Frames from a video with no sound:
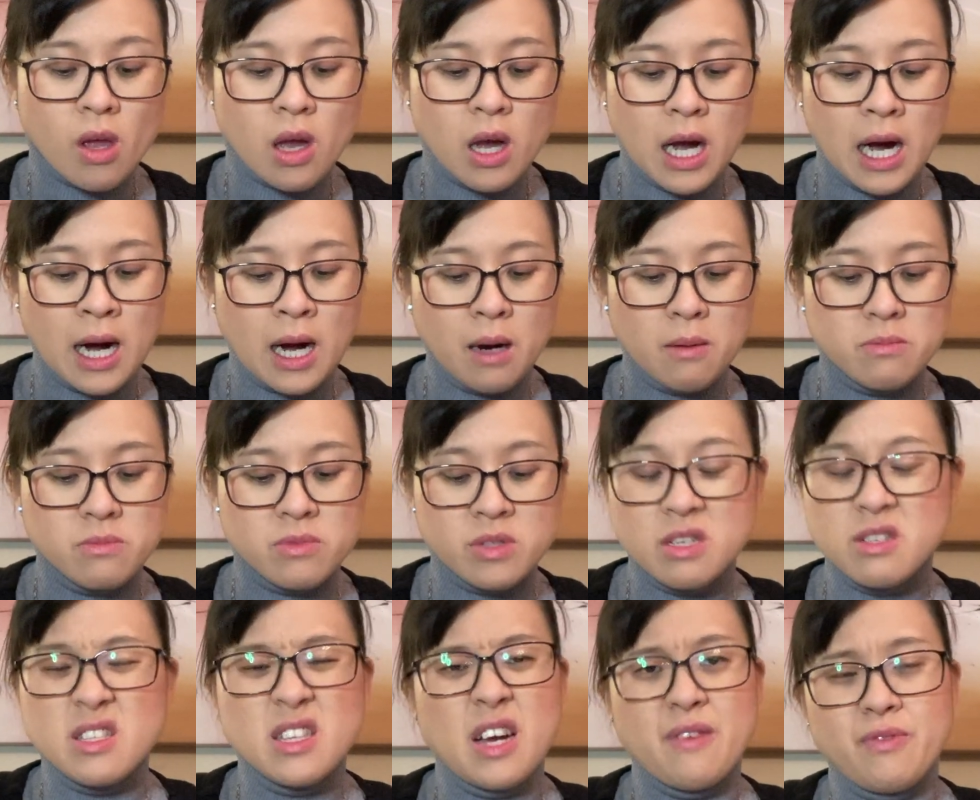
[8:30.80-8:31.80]

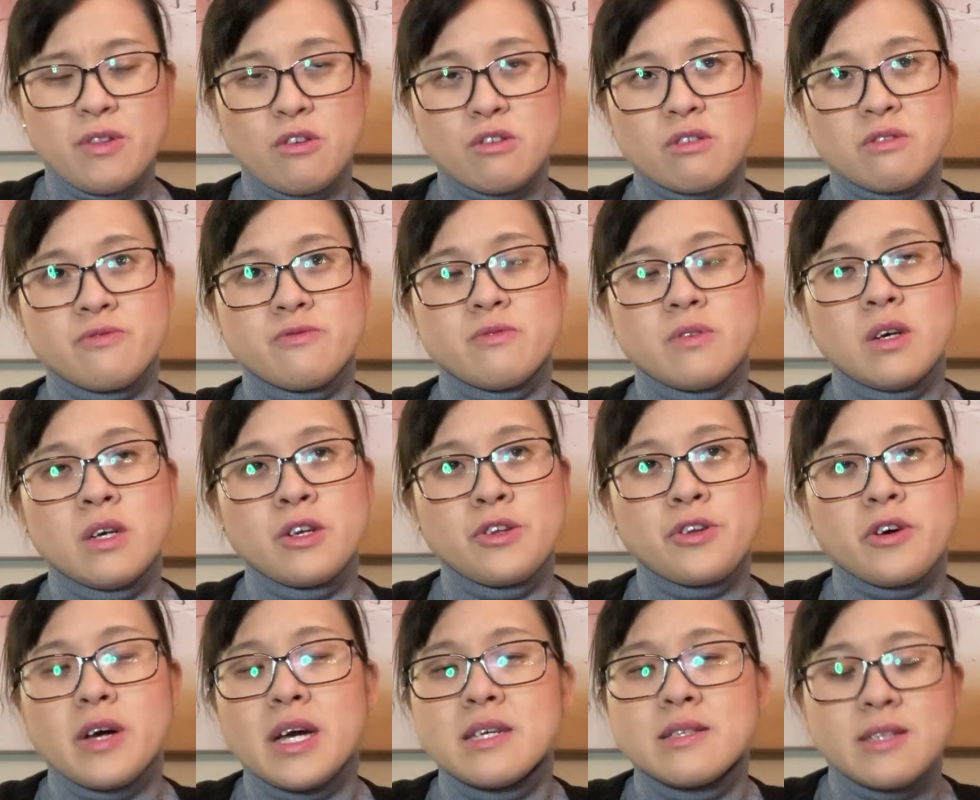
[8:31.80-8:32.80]
Doesn't have a lot of
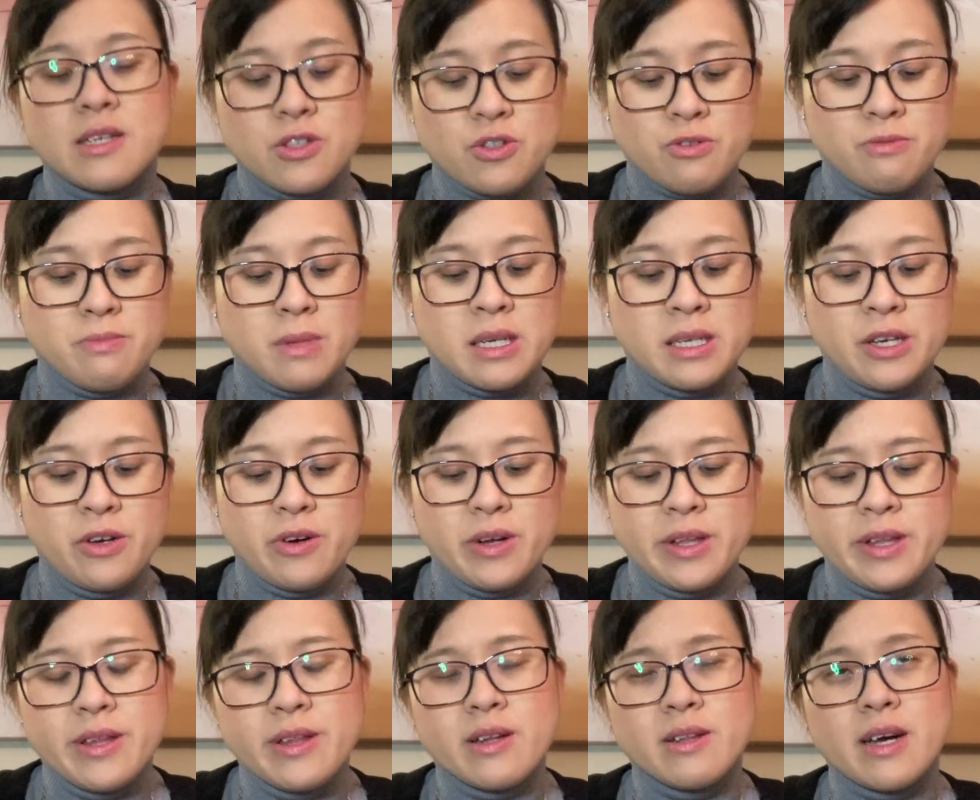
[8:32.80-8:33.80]
assets or money or
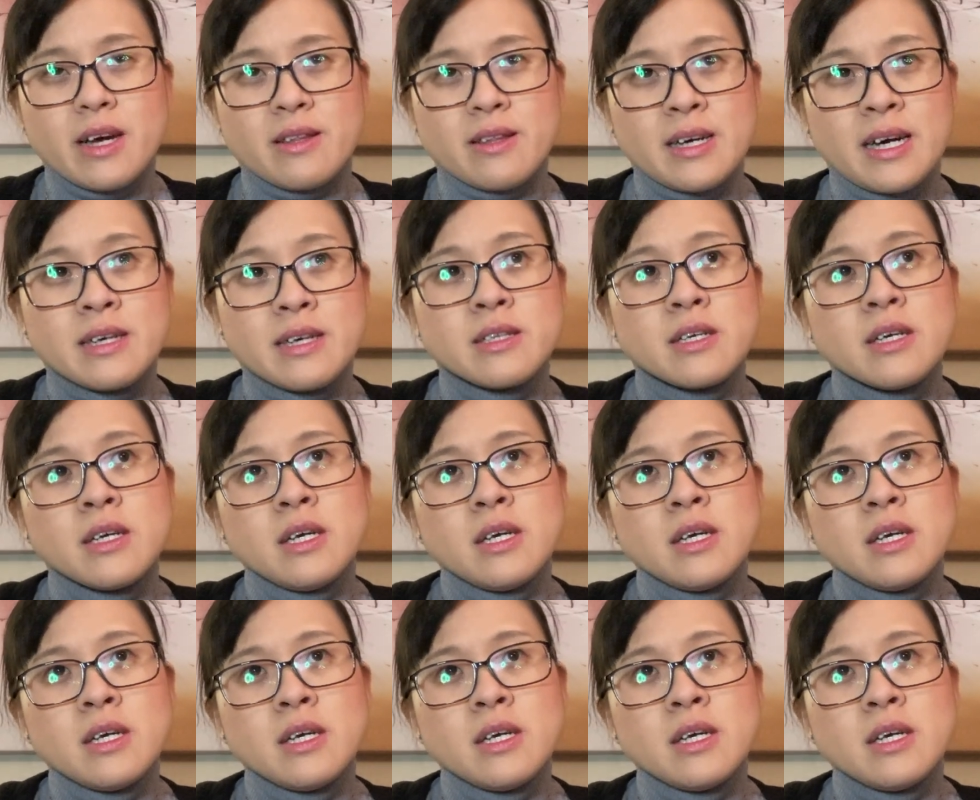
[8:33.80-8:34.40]
anything like that.